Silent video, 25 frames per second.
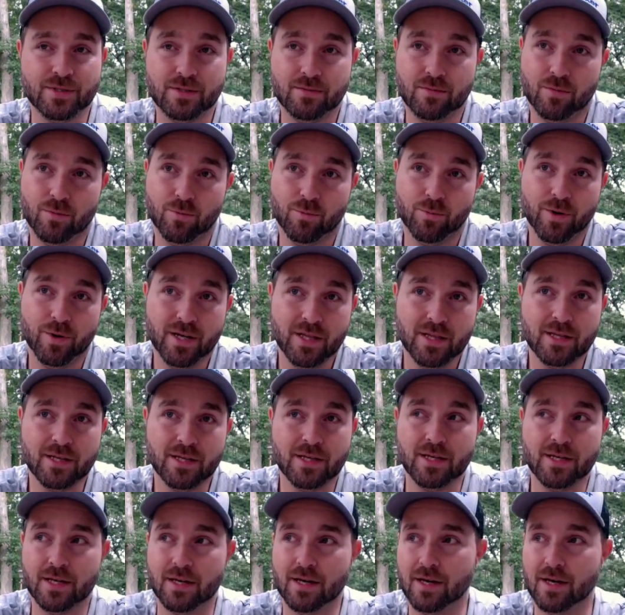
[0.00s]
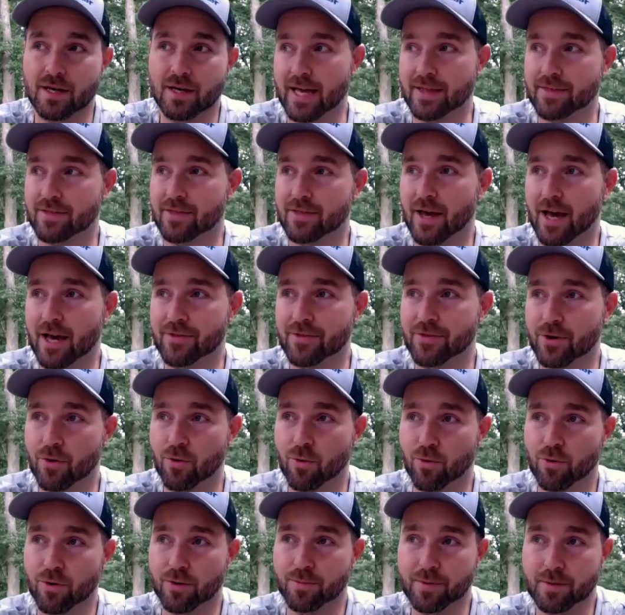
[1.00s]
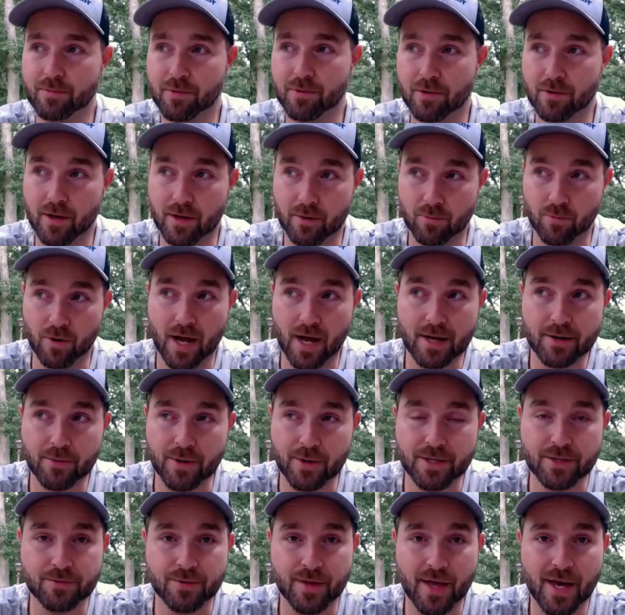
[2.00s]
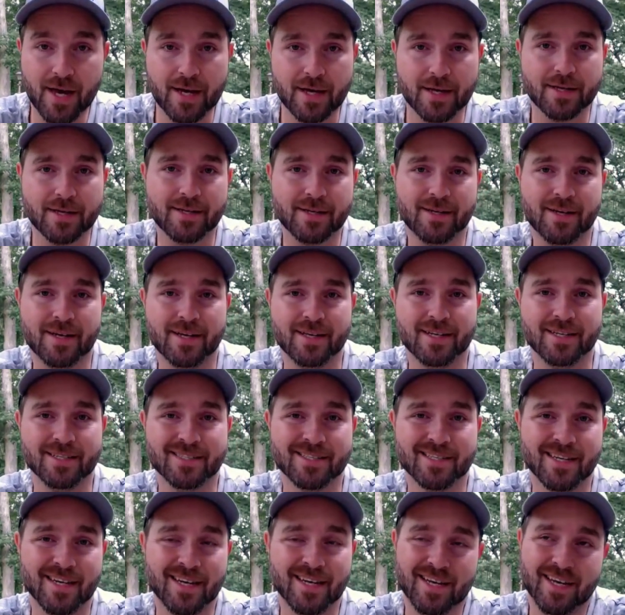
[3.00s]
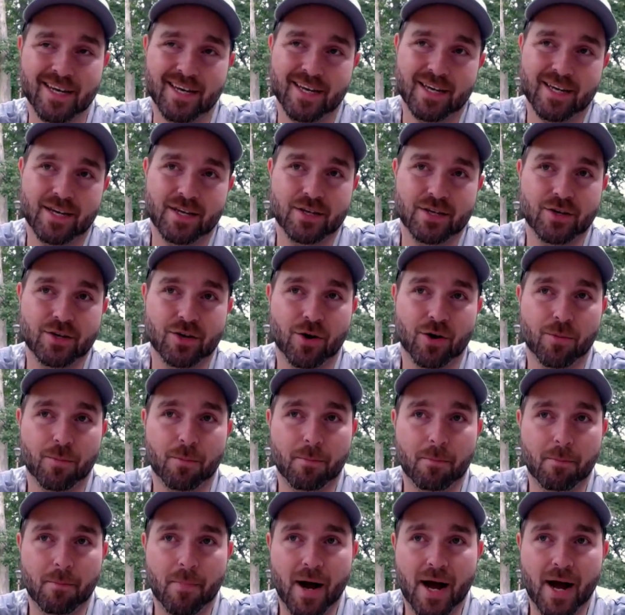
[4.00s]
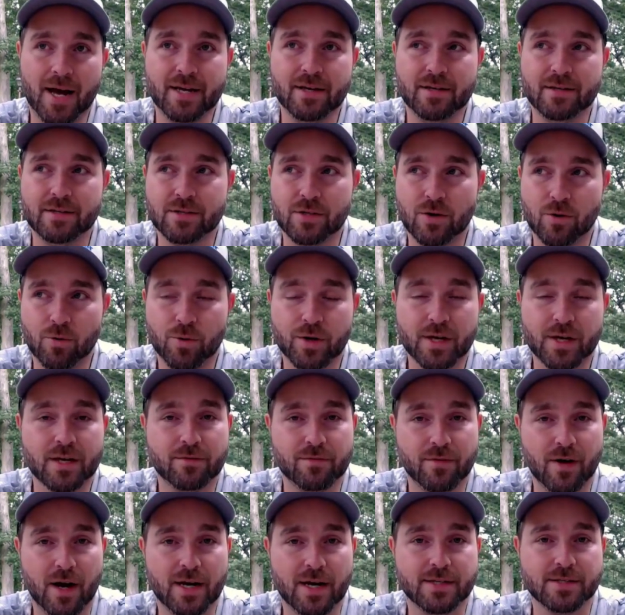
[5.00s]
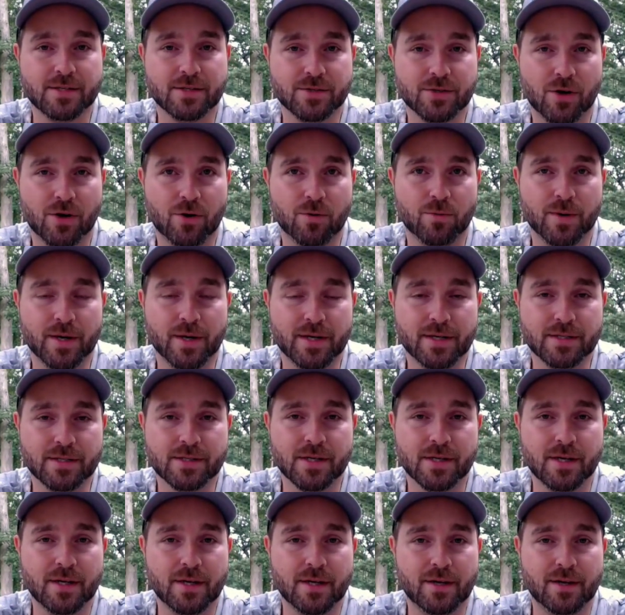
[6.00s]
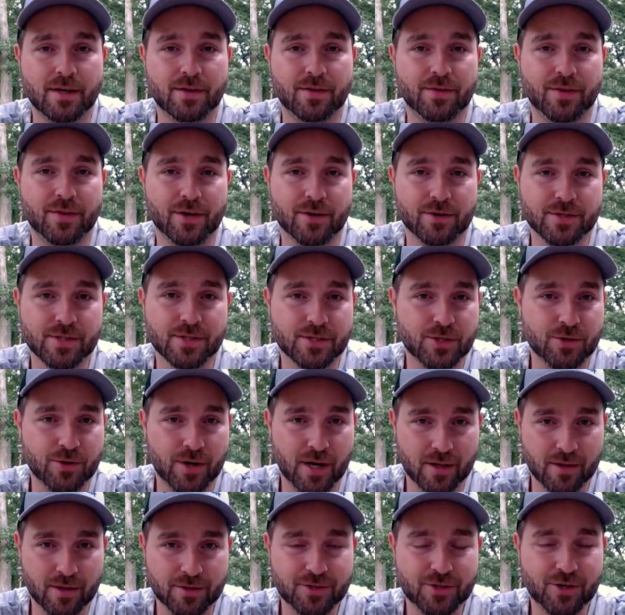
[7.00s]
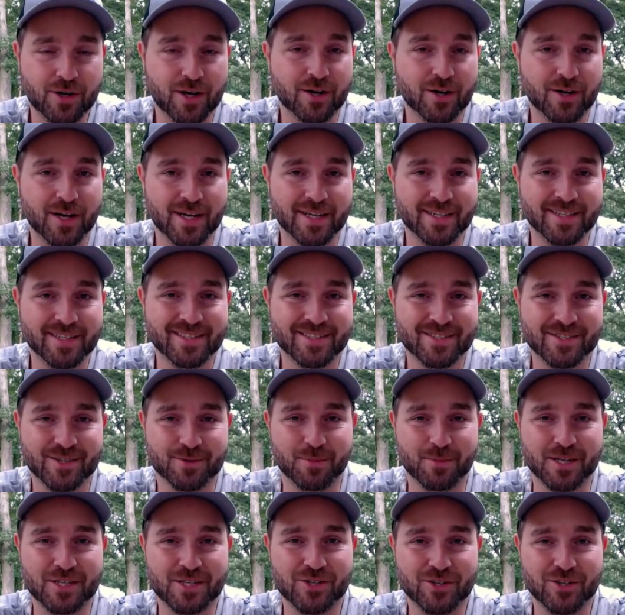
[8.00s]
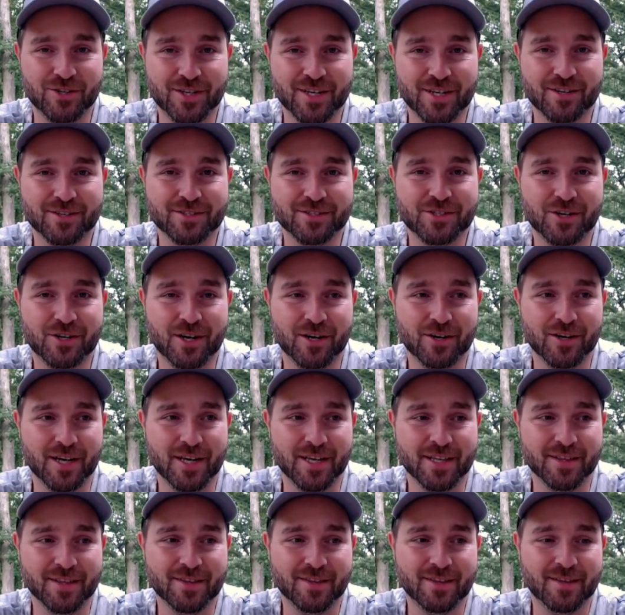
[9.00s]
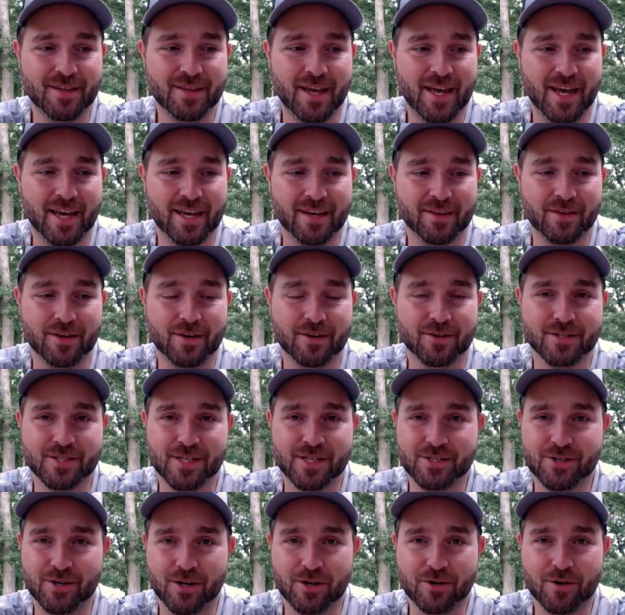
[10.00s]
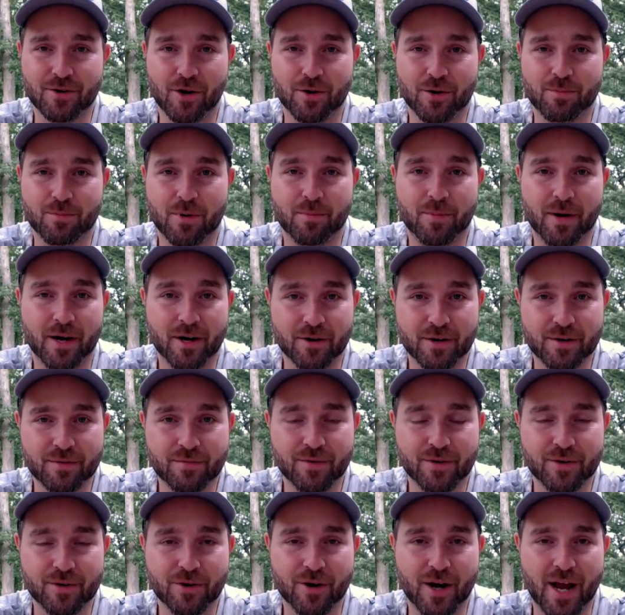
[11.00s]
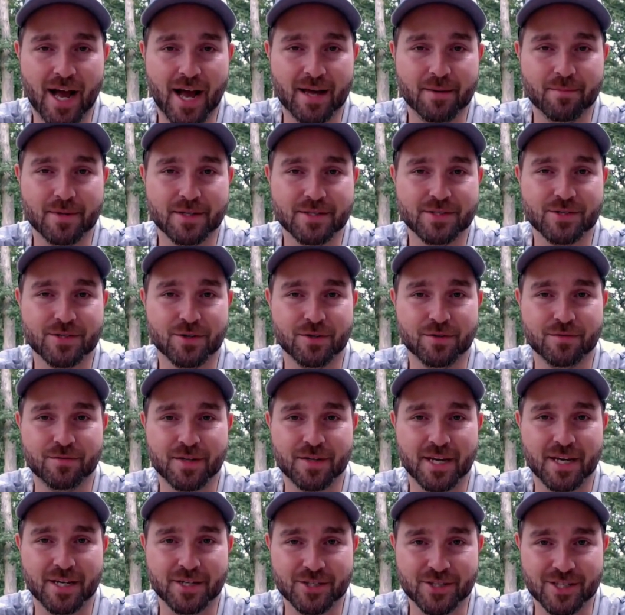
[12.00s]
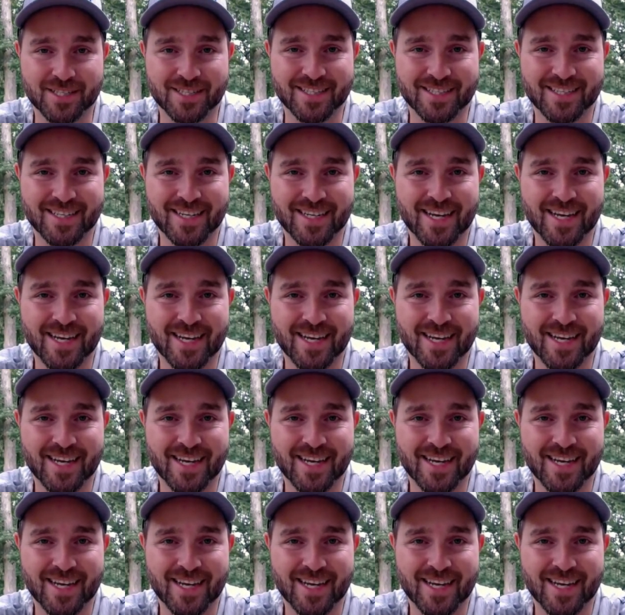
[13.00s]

really at the core, people are like, well, how do I do that? And it's, my quick advice is always, there's a trail on Trailhead. So make sure you get on Trailhead, and there is a trail called preparing for your admin certification.